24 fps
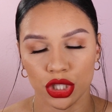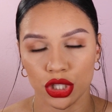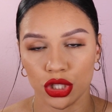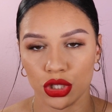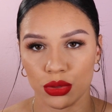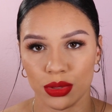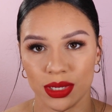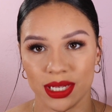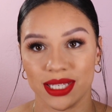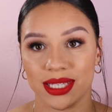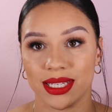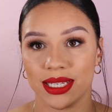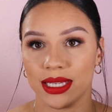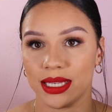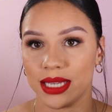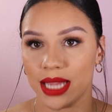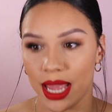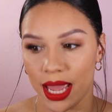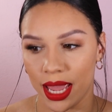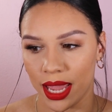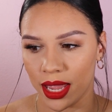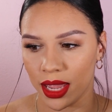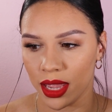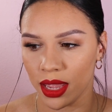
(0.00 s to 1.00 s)
to do it
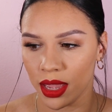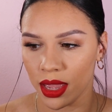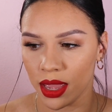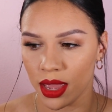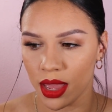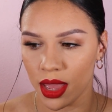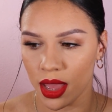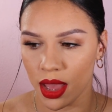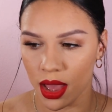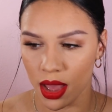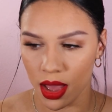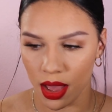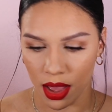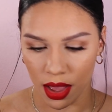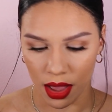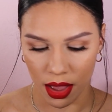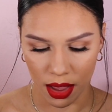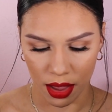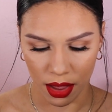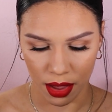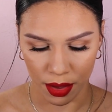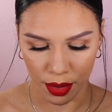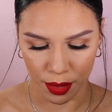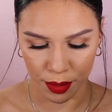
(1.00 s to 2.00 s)
today.
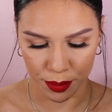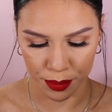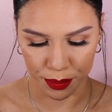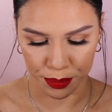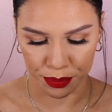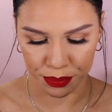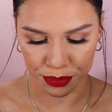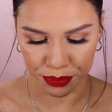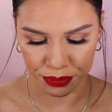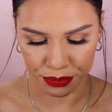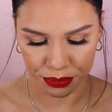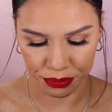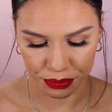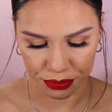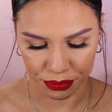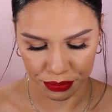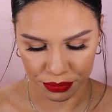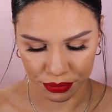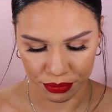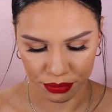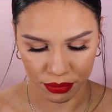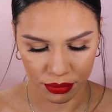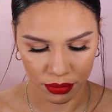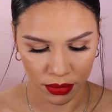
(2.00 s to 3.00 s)
But I'm
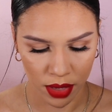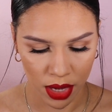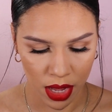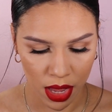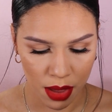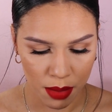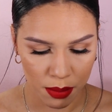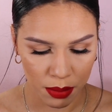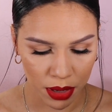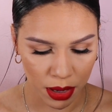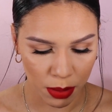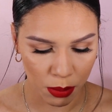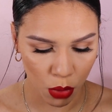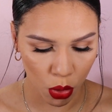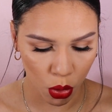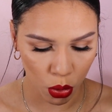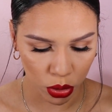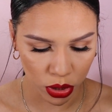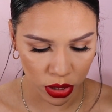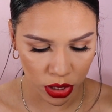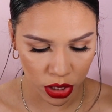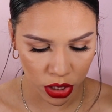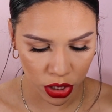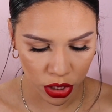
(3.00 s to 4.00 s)

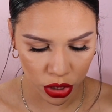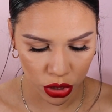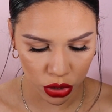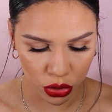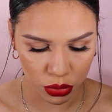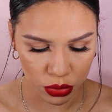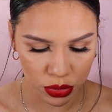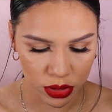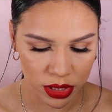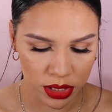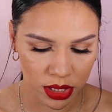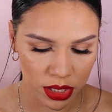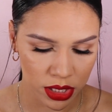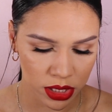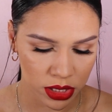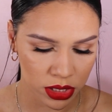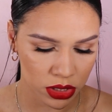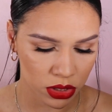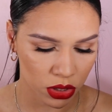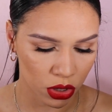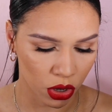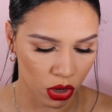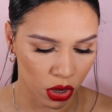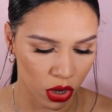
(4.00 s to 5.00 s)
only gonna use
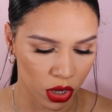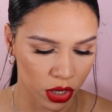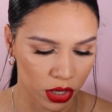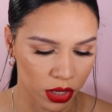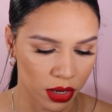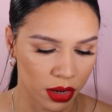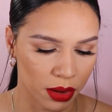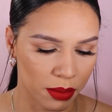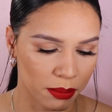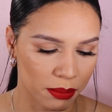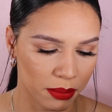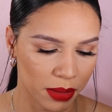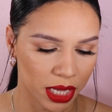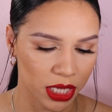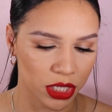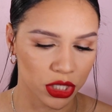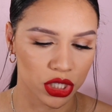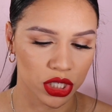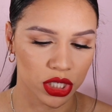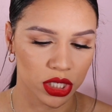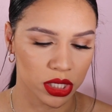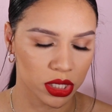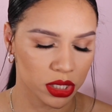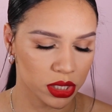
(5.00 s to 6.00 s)
this on my
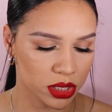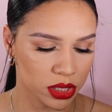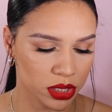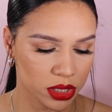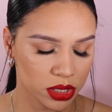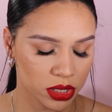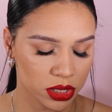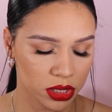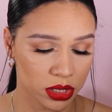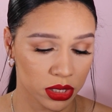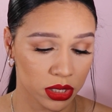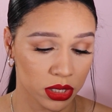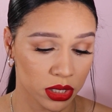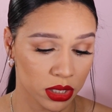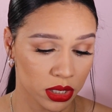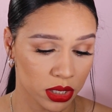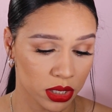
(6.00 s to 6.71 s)
cheeks.